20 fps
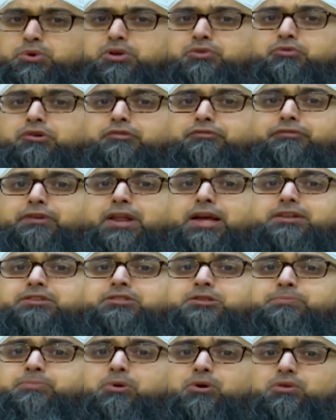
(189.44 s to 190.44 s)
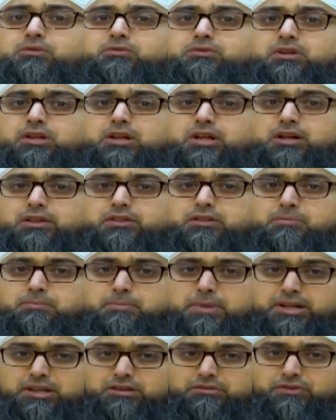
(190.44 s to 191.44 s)
we reflect upon the
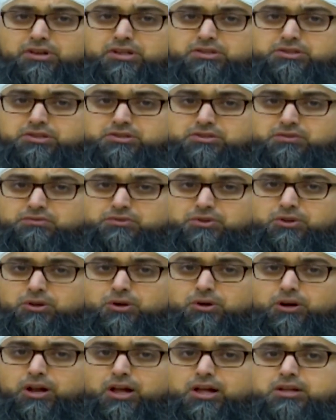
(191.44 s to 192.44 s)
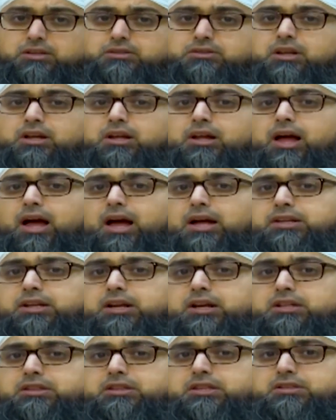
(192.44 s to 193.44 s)
many verses of the Quran and
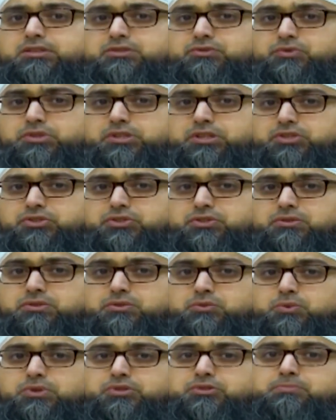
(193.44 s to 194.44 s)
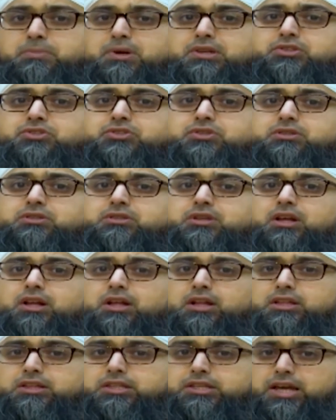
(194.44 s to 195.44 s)
hadith traditions which mention
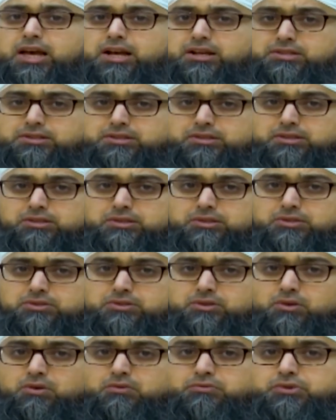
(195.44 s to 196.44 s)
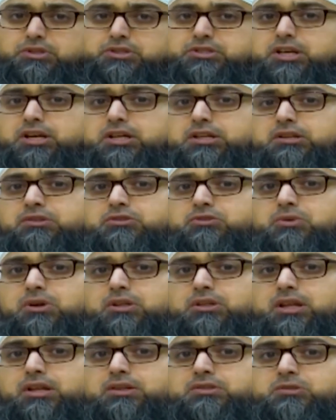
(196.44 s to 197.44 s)
the excellence of returning to
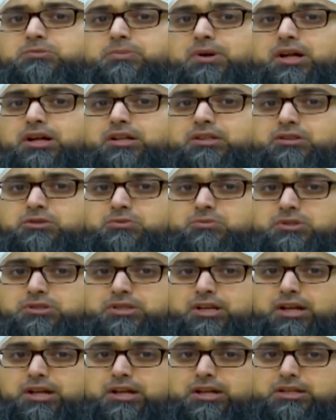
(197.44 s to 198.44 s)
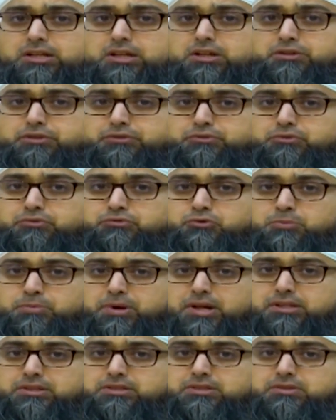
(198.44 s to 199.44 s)
Allah subhanahu wa ta'ala through
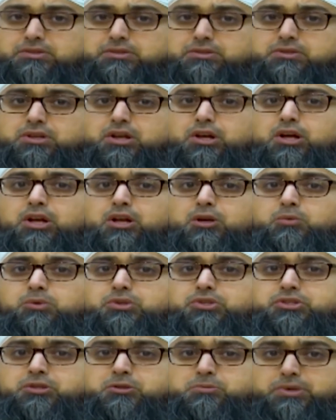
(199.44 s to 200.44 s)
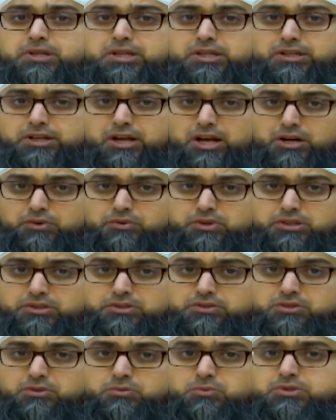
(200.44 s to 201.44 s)
repentance, we shall be
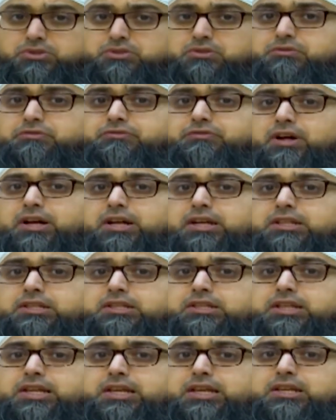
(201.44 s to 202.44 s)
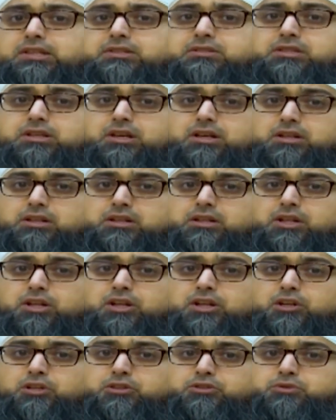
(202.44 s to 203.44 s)
encouraged. We shall find it easier
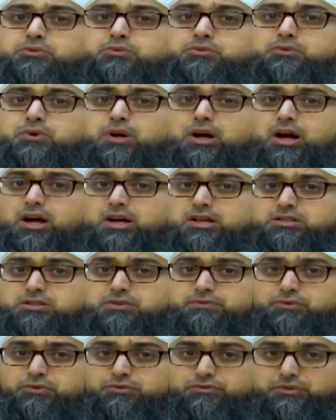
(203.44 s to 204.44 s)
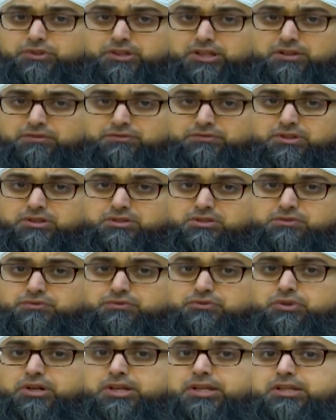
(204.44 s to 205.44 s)
to ask for forgiveness
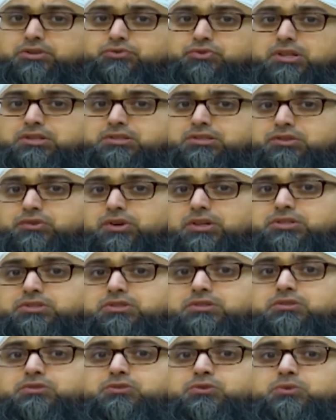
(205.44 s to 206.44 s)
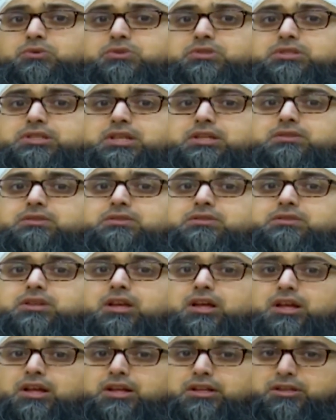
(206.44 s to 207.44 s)
for any transgressions or sins
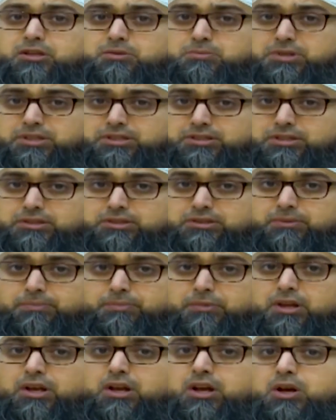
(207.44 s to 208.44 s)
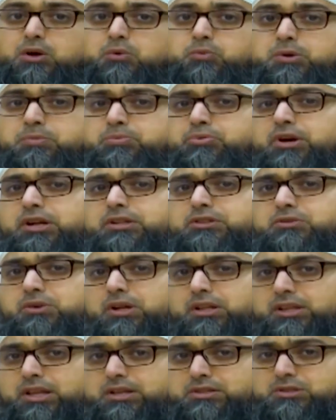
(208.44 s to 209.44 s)
committed. We pray to
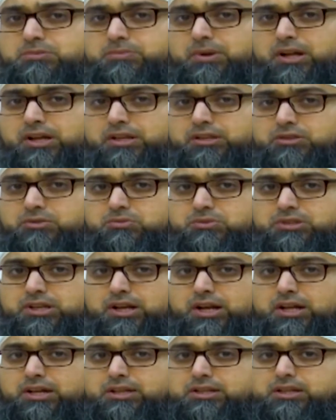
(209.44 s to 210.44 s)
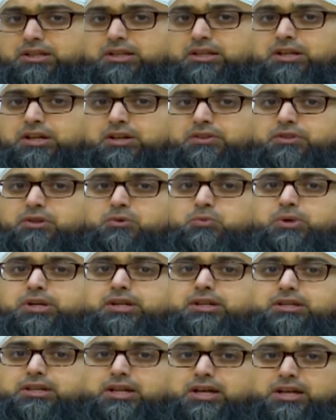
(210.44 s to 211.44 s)
Allah subhanahu wa ta'ala that
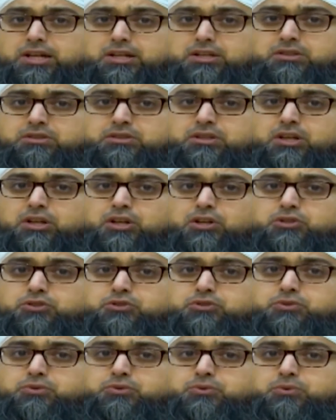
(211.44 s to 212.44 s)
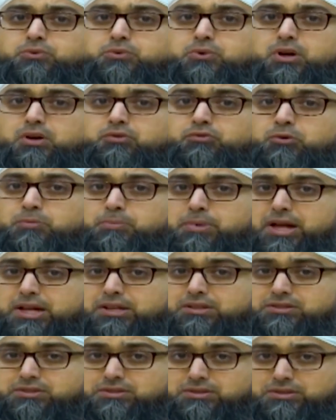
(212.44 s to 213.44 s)
we learn to
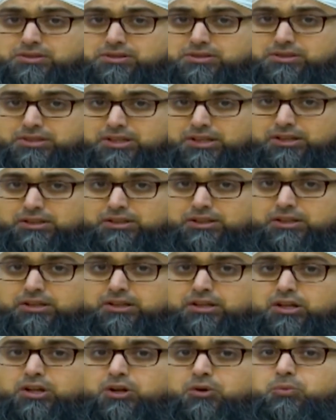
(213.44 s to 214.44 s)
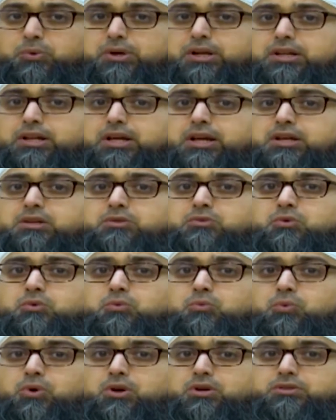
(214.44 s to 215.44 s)
repent sincerely. We learn
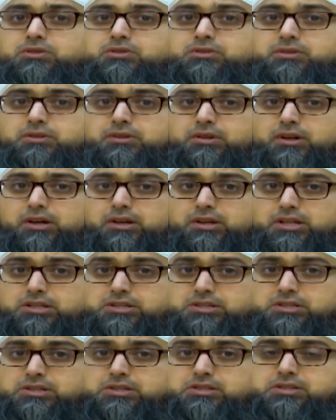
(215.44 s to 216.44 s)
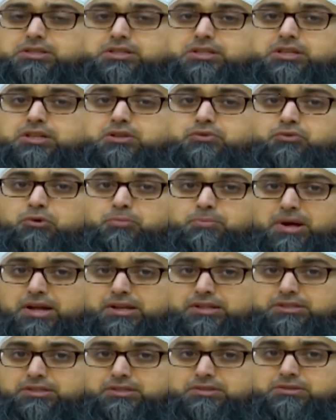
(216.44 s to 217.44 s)
what a sincere
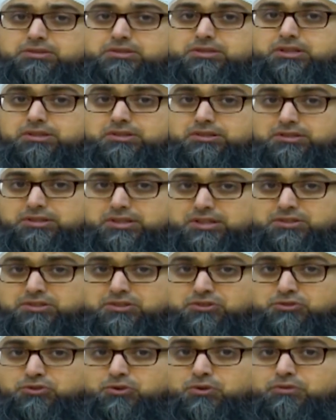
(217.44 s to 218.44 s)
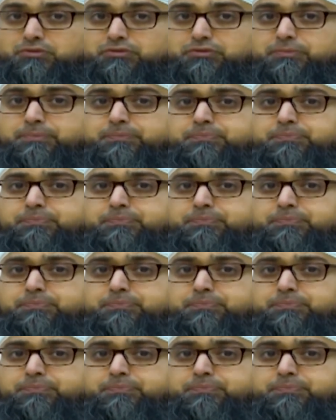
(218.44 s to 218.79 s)
repentance consists of,